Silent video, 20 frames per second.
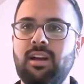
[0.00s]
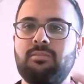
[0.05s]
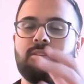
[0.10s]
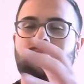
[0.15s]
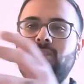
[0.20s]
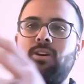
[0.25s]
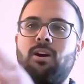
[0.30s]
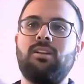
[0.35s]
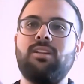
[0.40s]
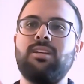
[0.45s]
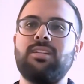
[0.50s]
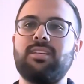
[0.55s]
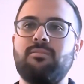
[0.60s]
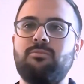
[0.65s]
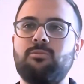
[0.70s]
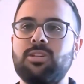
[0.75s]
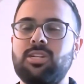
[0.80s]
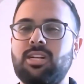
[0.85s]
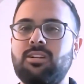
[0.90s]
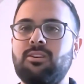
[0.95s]
regardless of
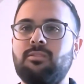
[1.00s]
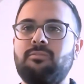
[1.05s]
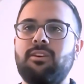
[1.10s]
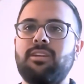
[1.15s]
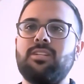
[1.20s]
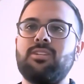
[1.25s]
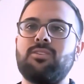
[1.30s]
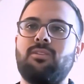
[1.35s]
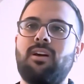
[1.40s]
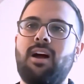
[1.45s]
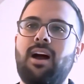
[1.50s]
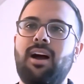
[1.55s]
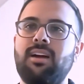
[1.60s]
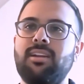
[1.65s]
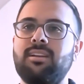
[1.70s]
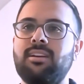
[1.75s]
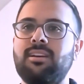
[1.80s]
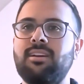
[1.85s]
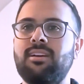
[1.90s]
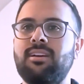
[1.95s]
which interface you're on.